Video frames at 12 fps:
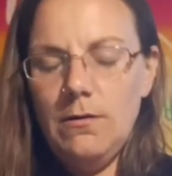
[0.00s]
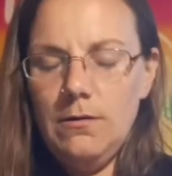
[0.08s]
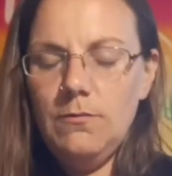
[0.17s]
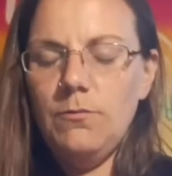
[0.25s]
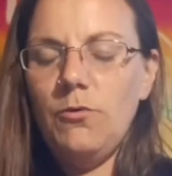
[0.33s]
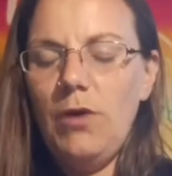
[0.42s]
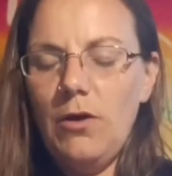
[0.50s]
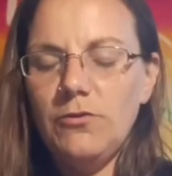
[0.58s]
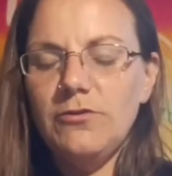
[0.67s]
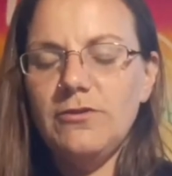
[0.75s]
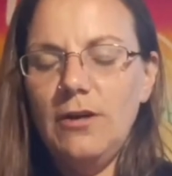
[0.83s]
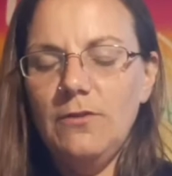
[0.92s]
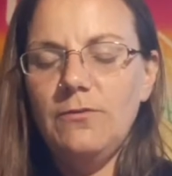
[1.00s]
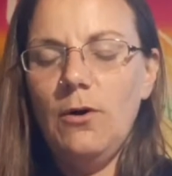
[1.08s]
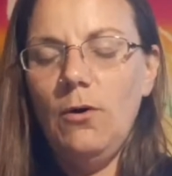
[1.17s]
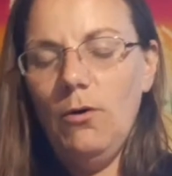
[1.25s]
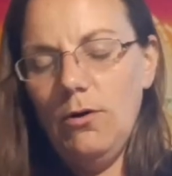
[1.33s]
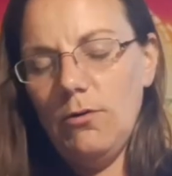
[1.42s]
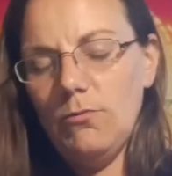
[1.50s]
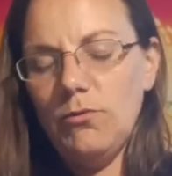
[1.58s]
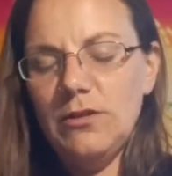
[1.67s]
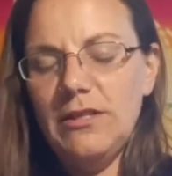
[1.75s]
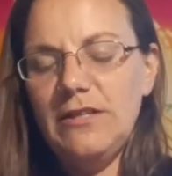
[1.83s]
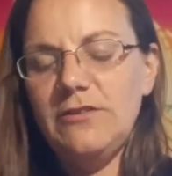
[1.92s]
ground yourself out,
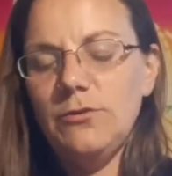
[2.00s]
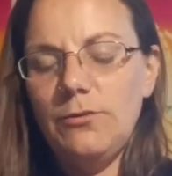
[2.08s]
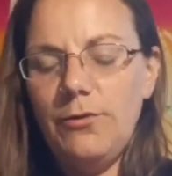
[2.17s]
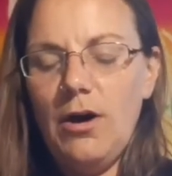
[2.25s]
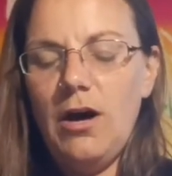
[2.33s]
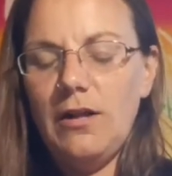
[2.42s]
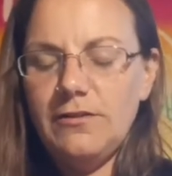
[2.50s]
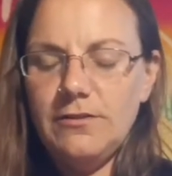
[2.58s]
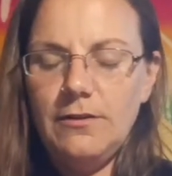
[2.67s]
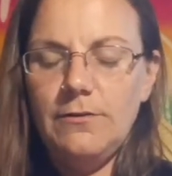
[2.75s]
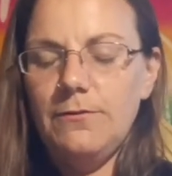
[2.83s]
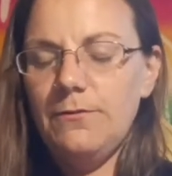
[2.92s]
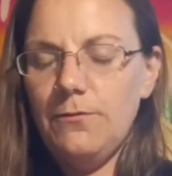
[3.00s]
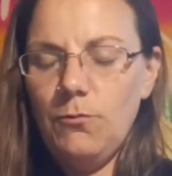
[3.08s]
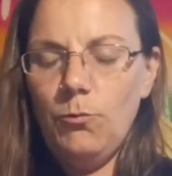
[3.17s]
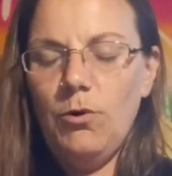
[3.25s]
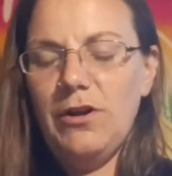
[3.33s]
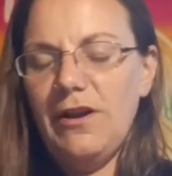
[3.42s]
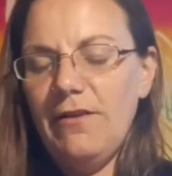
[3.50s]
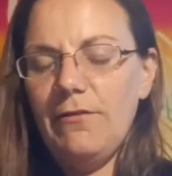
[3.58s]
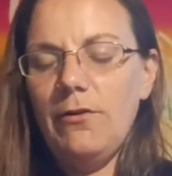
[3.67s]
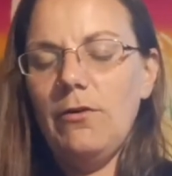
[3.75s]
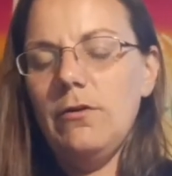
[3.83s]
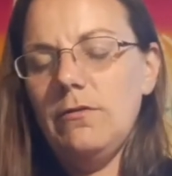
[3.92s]
release your thoughts of
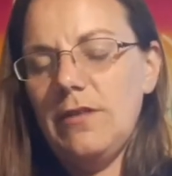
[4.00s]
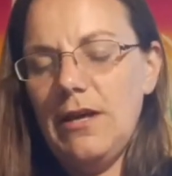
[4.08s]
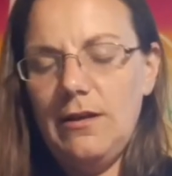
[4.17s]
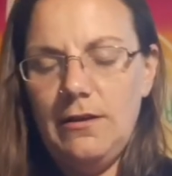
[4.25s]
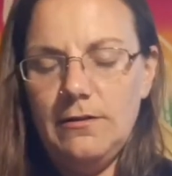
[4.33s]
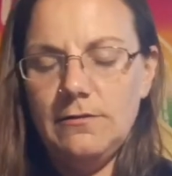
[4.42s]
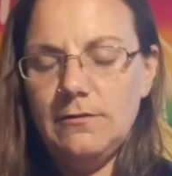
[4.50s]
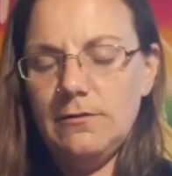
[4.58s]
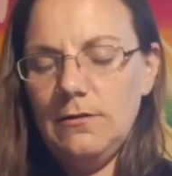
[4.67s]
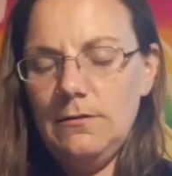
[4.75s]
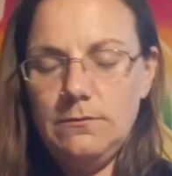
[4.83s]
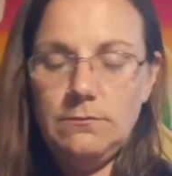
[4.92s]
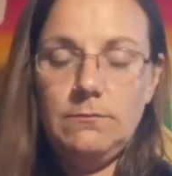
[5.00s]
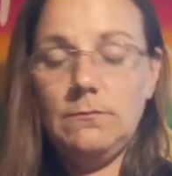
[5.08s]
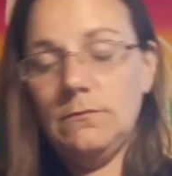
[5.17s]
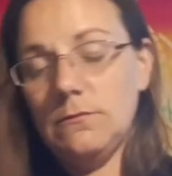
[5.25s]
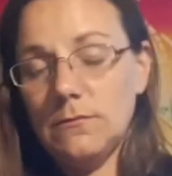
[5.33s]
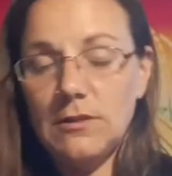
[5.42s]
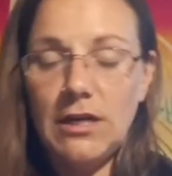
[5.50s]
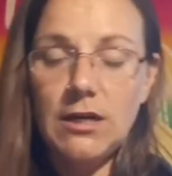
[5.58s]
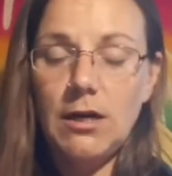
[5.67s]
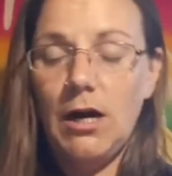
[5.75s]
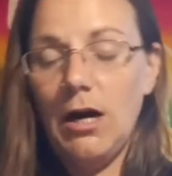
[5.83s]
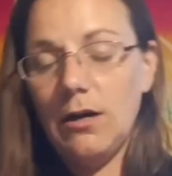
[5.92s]
whatever that is, like a
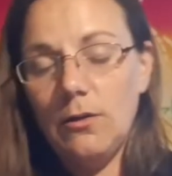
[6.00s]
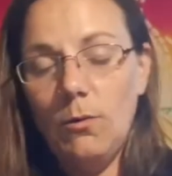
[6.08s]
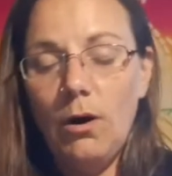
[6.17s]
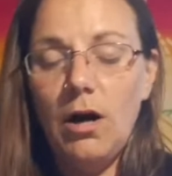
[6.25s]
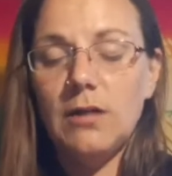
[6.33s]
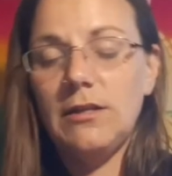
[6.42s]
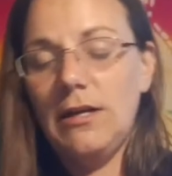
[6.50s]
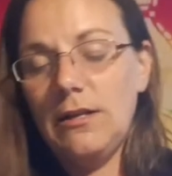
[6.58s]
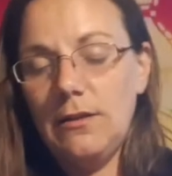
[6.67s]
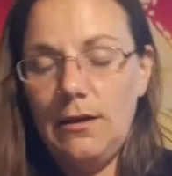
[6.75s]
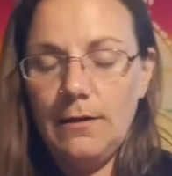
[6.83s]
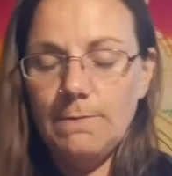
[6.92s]
cock of the walk type thing.